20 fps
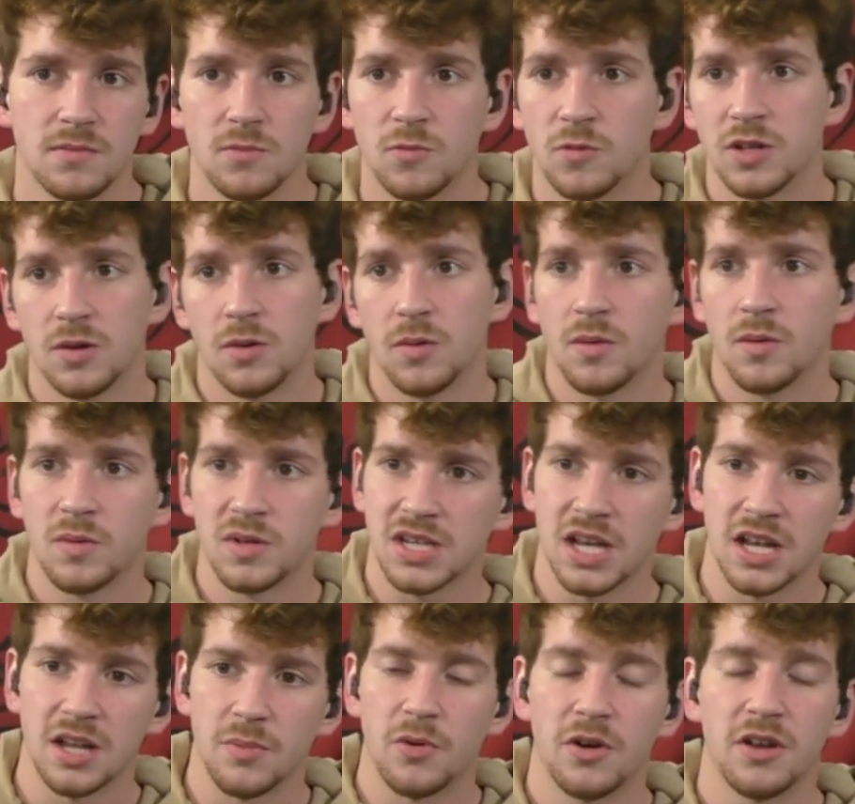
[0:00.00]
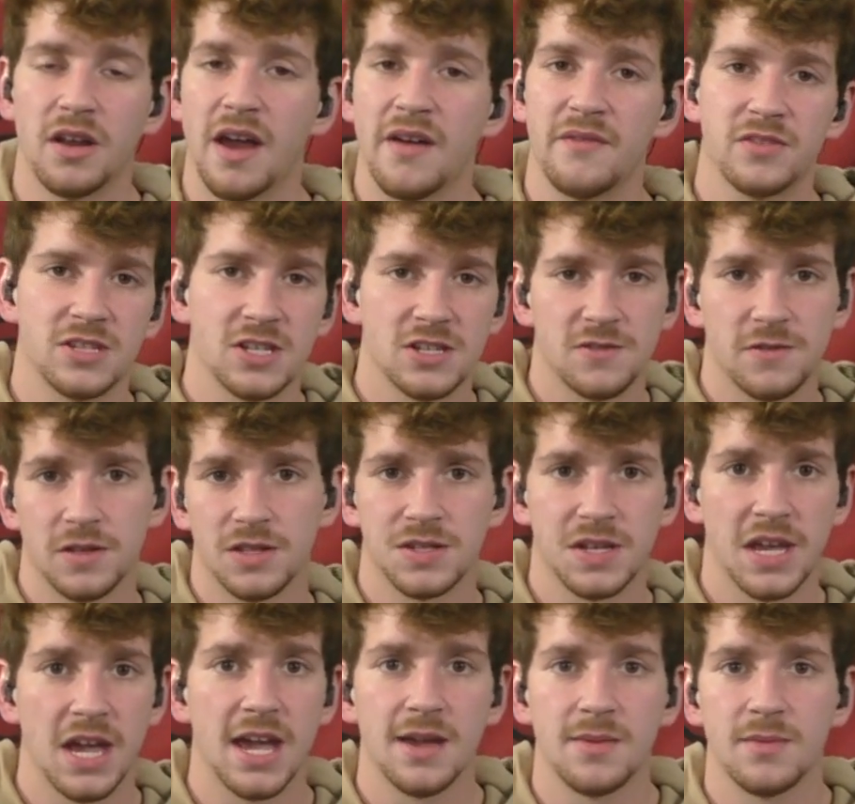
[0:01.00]
What's kind of the point of emphasis for this
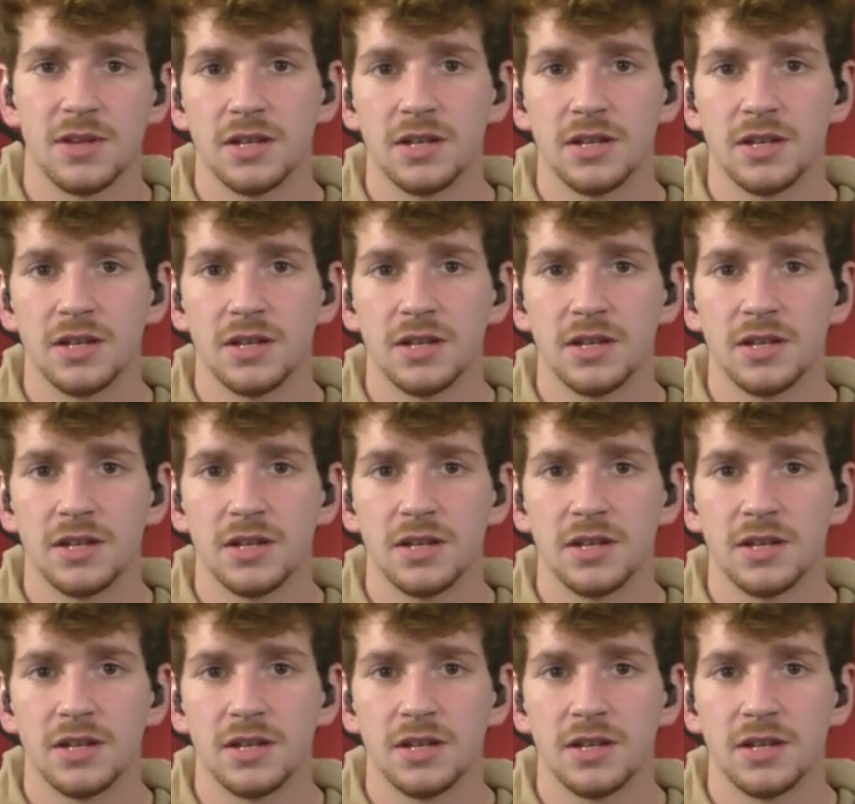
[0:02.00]
game?